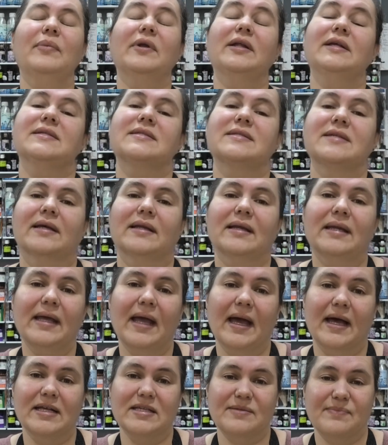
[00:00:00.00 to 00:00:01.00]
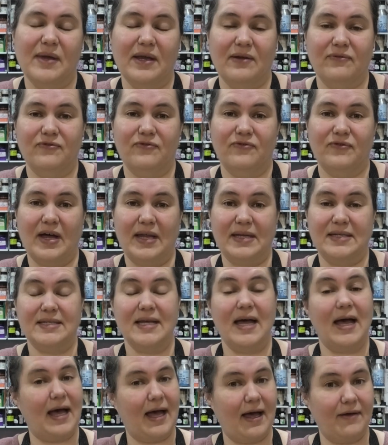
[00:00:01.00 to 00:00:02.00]
but it certainly has been fun to
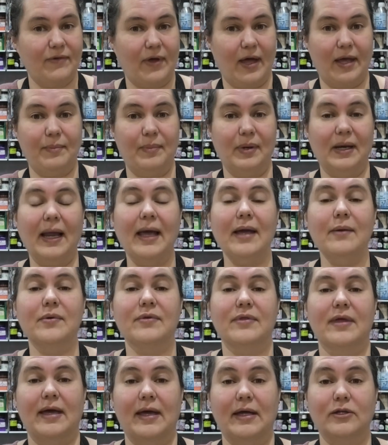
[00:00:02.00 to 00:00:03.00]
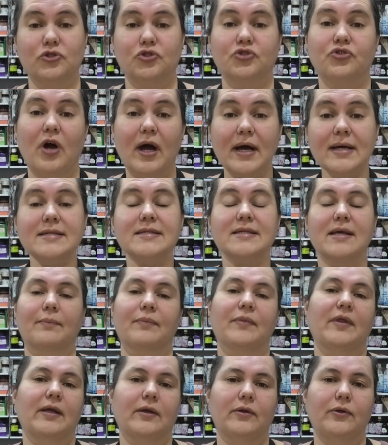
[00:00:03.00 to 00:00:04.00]
have a play with it and try
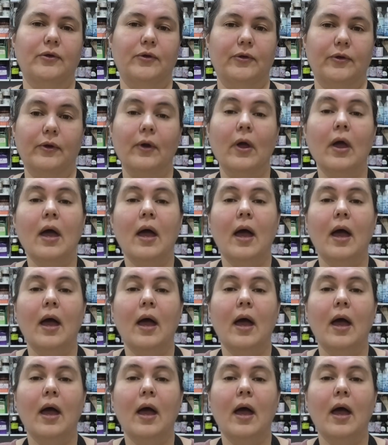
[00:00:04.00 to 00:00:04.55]
something new.